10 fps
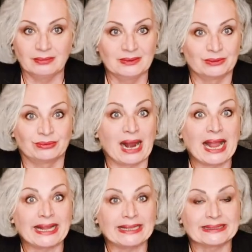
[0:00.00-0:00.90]

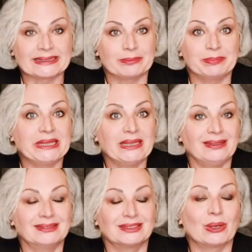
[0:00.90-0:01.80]
rice and
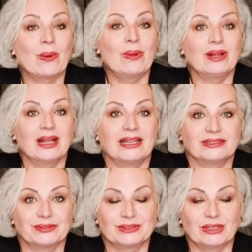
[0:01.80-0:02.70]
beans, all kinds
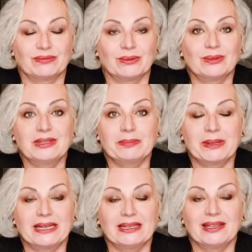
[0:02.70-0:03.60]
of stuff, all
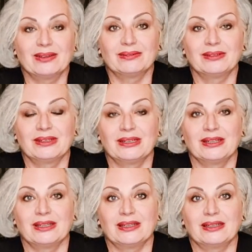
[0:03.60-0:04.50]
depending on
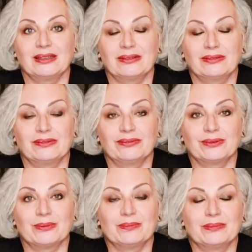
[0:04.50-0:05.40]
uh,
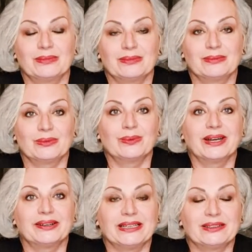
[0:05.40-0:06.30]
from
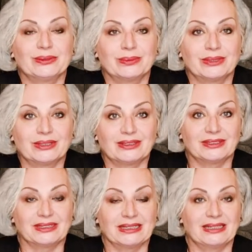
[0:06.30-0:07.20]
where in the world
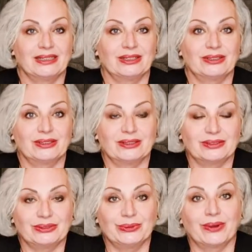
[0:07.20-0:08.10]
uh,
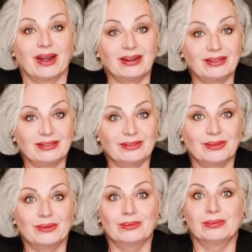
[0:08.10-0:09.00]
you are
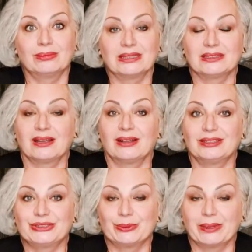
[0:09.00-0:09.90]
or what
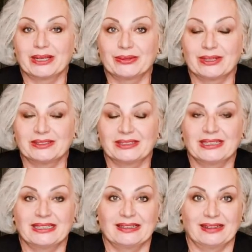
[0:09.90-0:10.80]
culture background
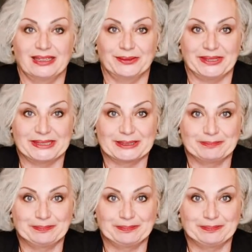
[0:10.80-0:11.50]
there is.